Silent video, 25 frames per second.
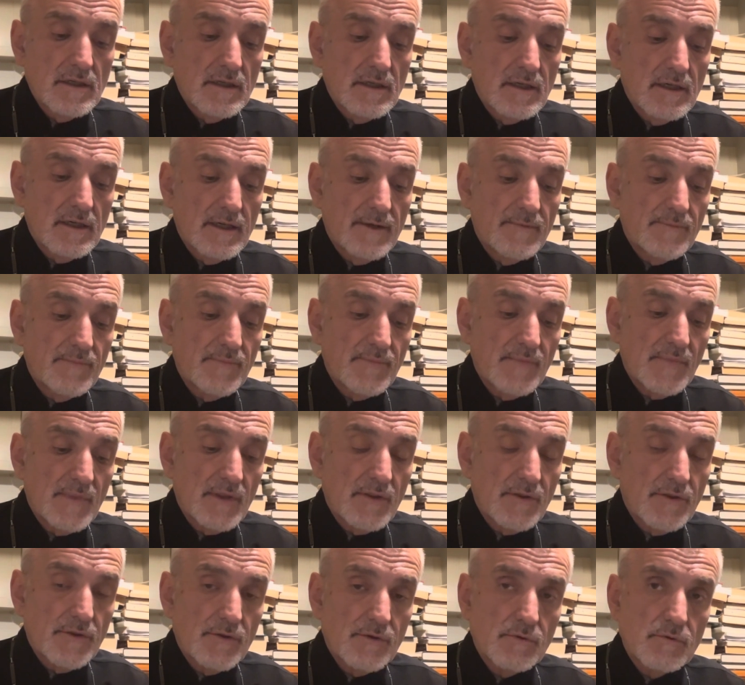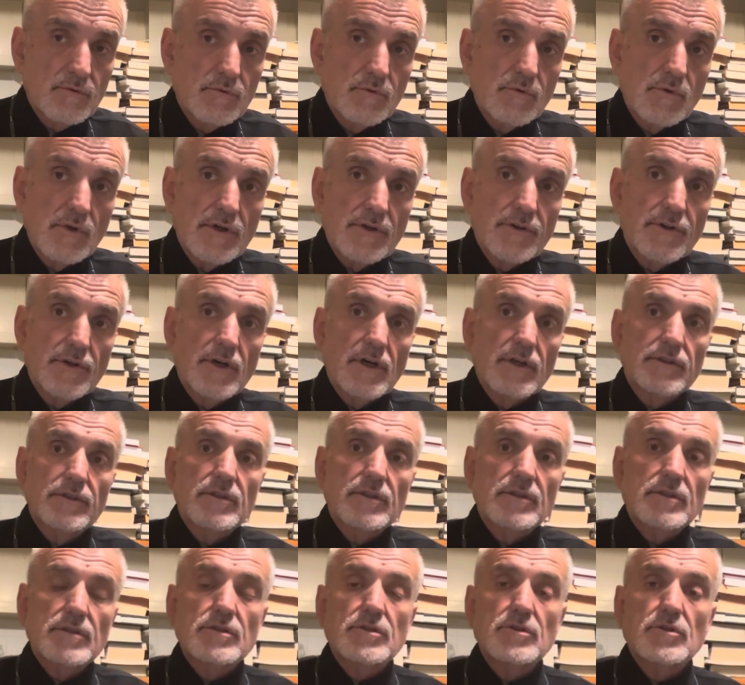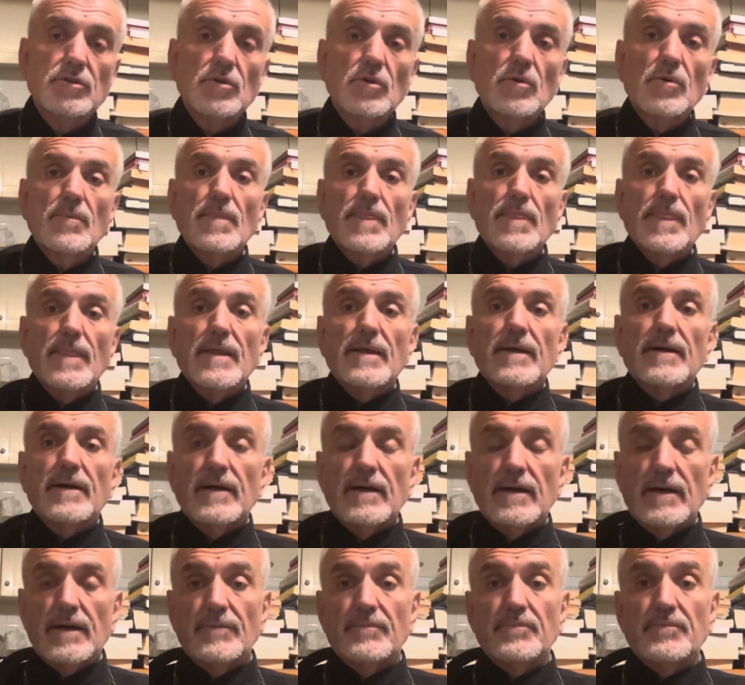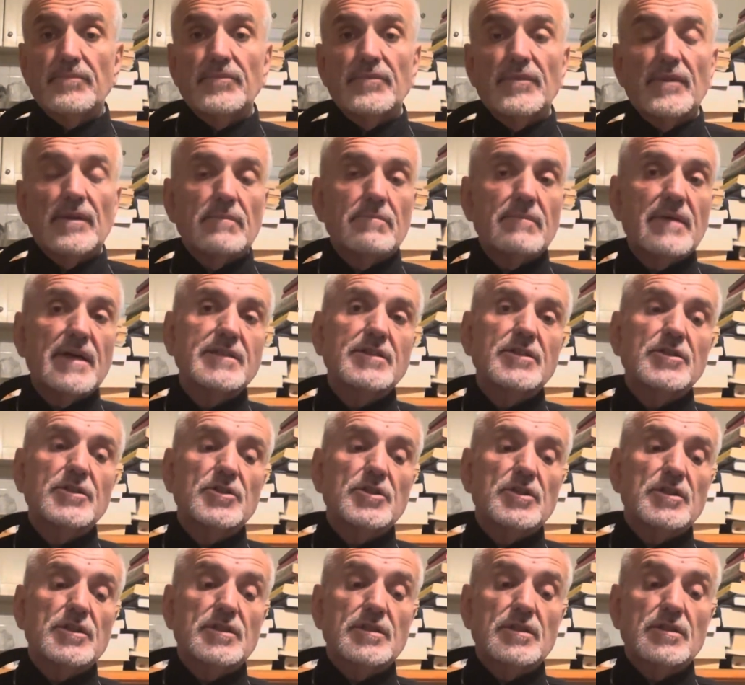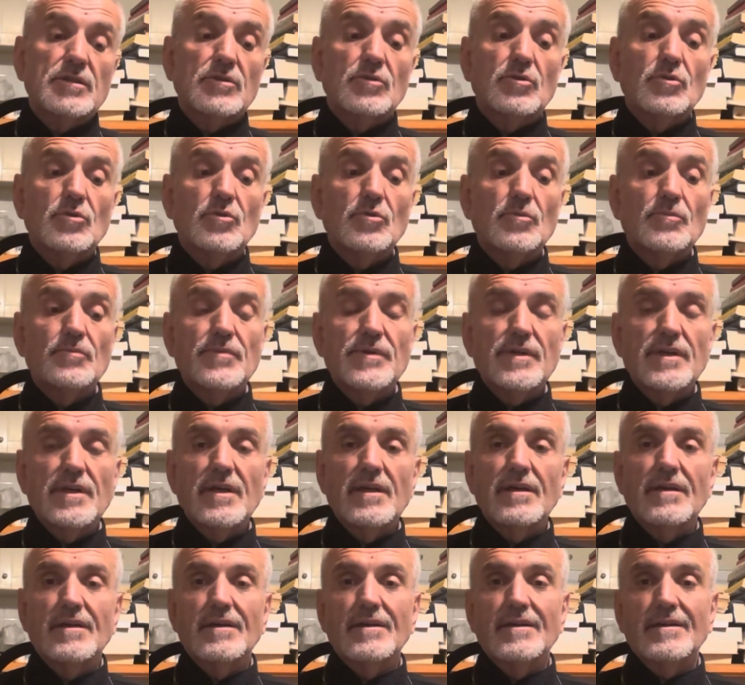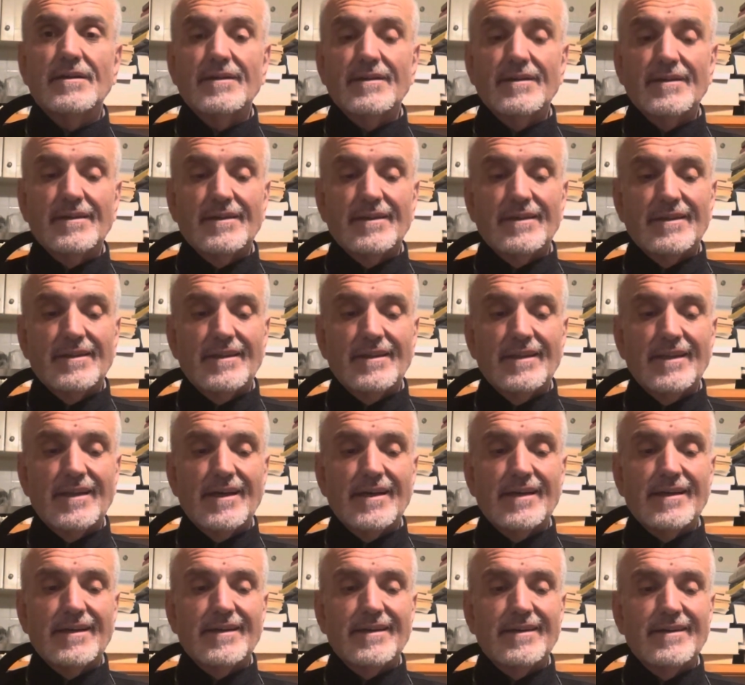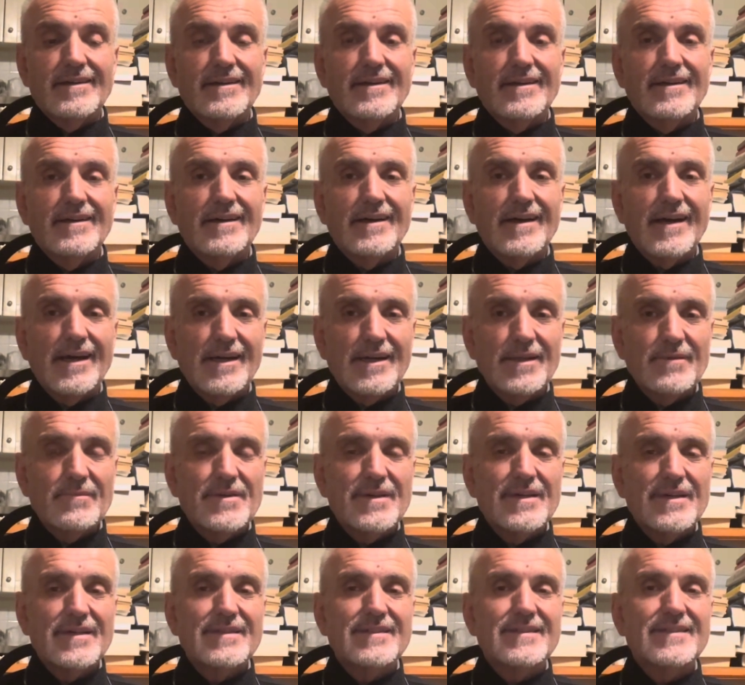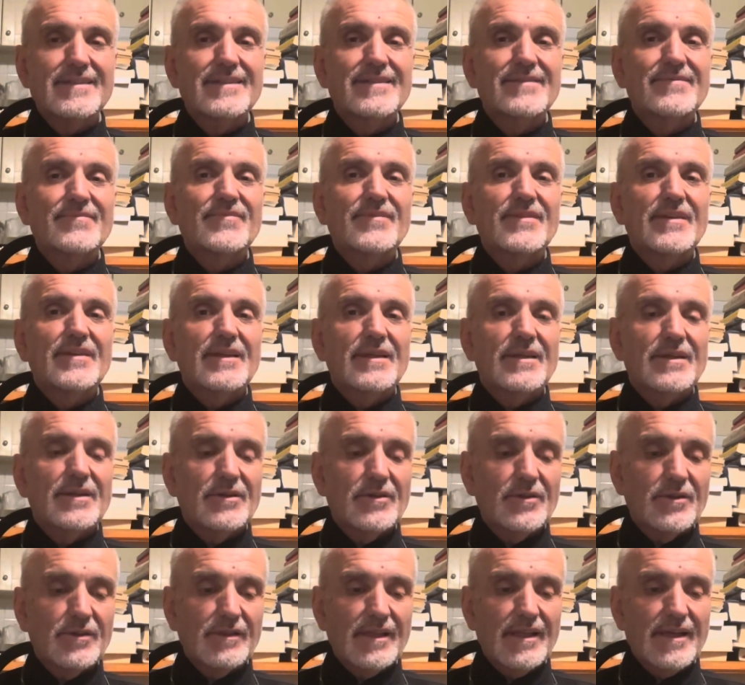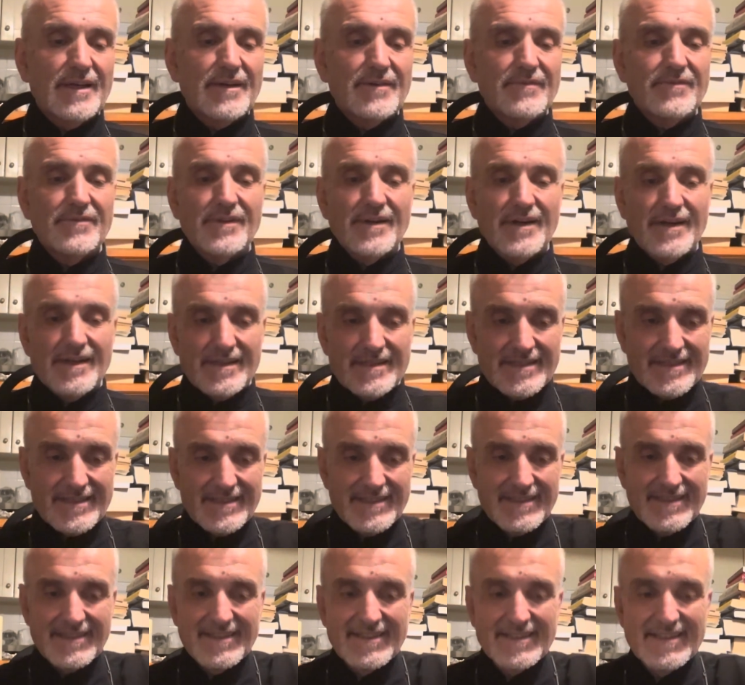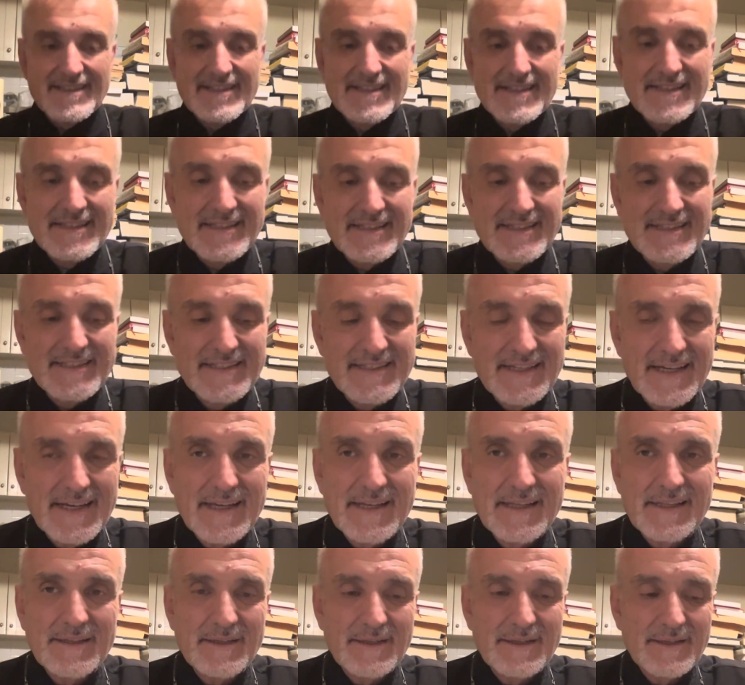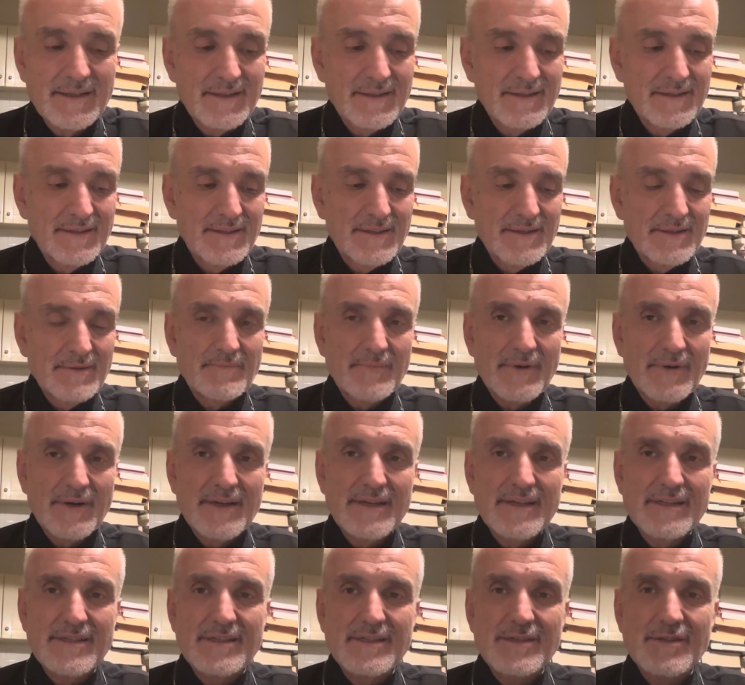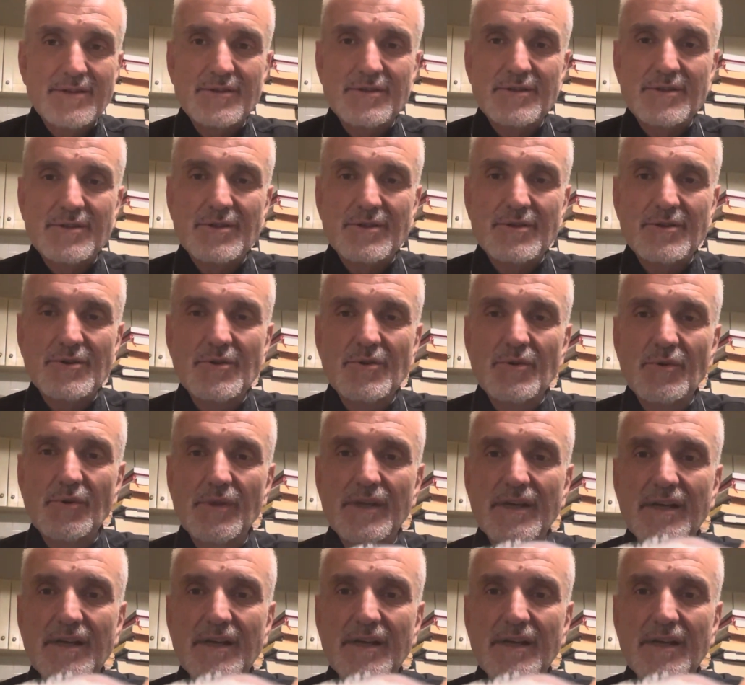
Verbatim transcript: uh, who are thought. So uh, messages to be like honeybees, not like flies. Saint Paisios, newly